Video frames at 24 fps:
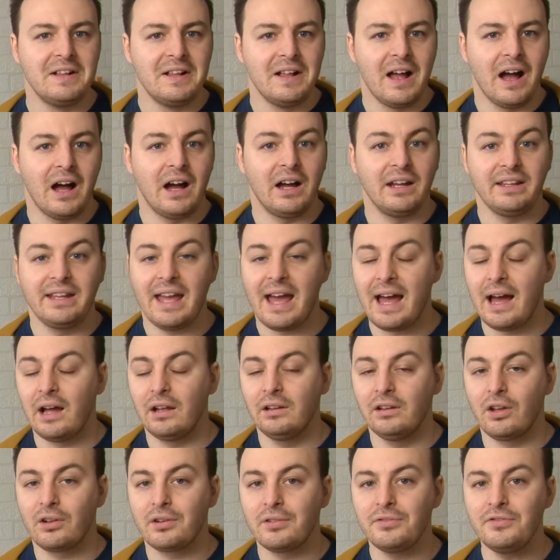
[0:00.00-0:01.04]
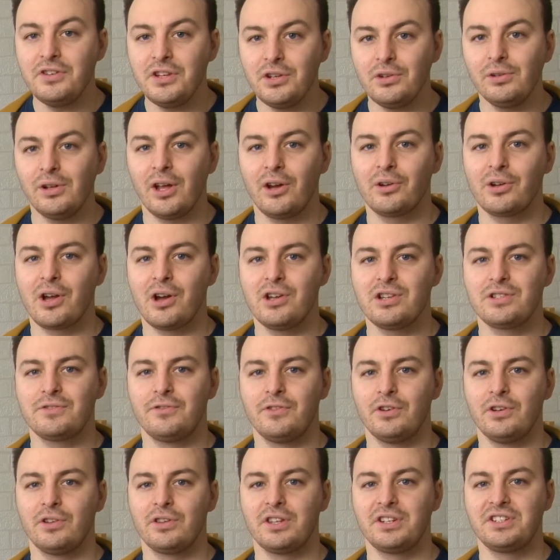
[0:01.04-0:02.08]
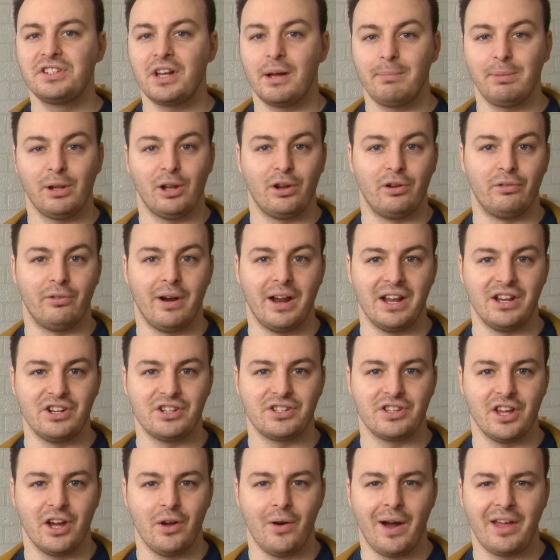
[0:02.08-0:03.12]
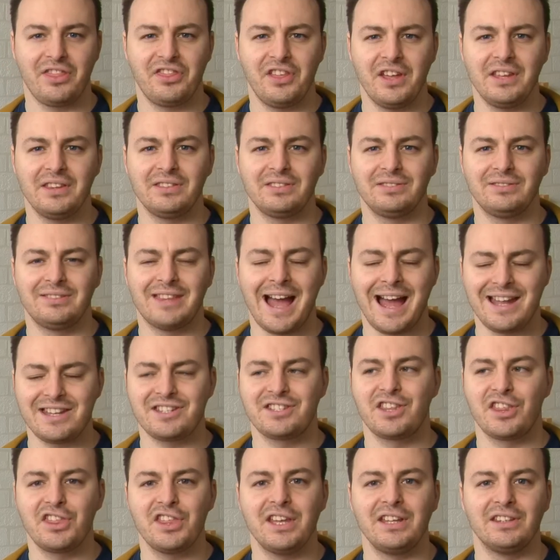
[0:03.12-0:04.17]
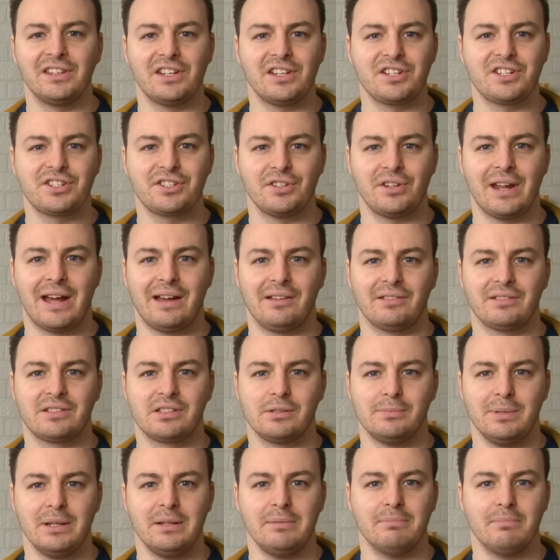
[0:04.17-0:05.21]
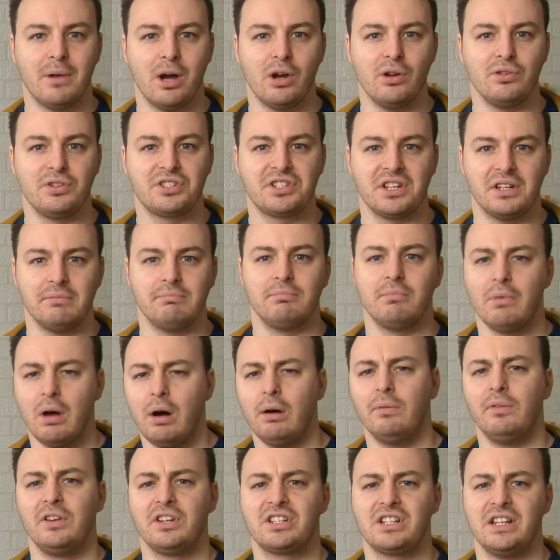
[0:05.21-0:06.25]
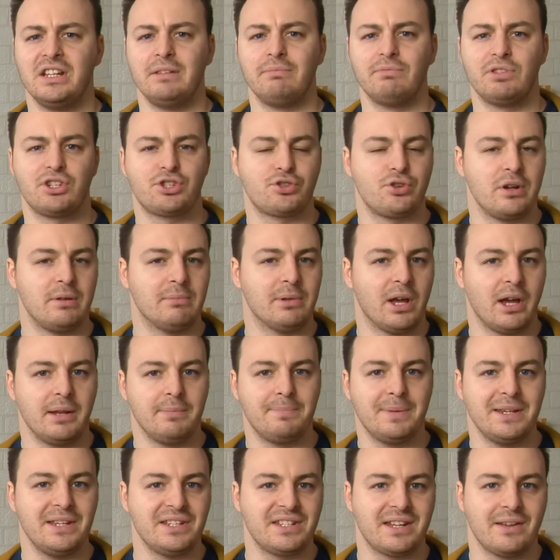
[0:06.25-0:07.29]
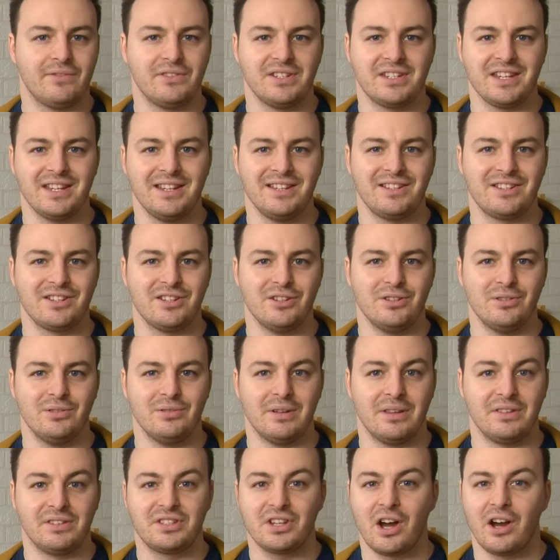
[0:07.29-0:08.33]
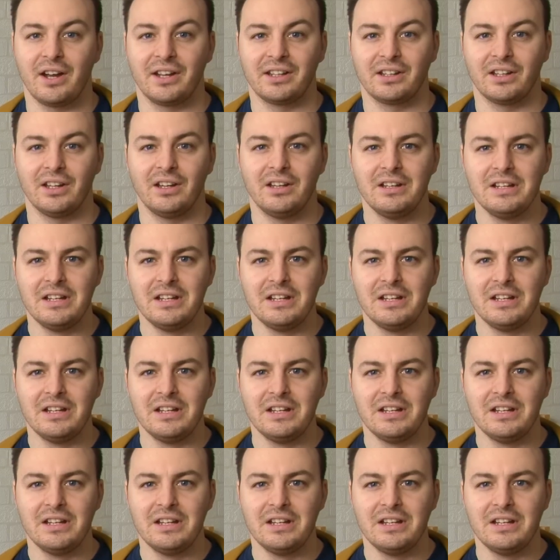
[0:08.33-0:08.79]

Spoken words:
Yeah, a lot of new locos for the 00 range though. I think that's the thing that has stood out to me most, and obviously the Streamline B17-2 and Tiger,